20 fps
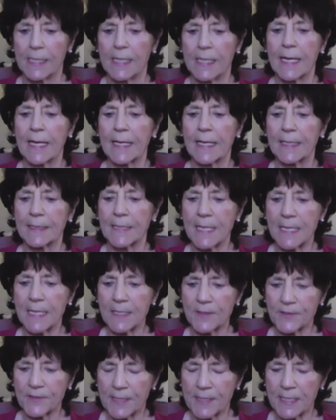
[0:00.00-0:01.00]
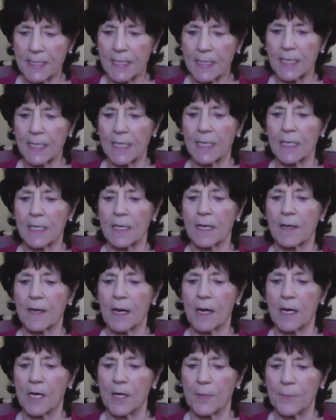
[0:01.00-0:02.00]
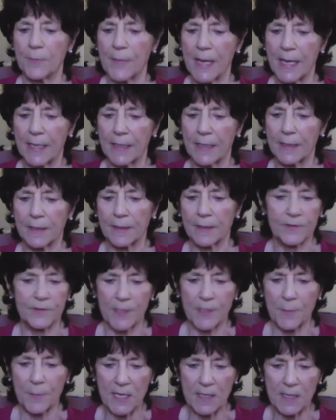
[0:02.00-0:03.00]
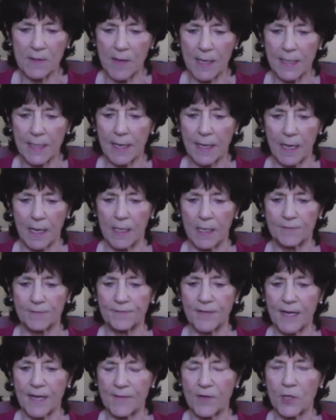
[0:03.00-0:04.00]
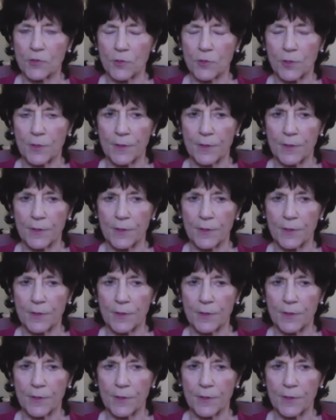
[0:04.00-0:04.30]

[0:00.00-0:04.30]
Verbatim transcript: and he's thinking um, something like uh, five hundred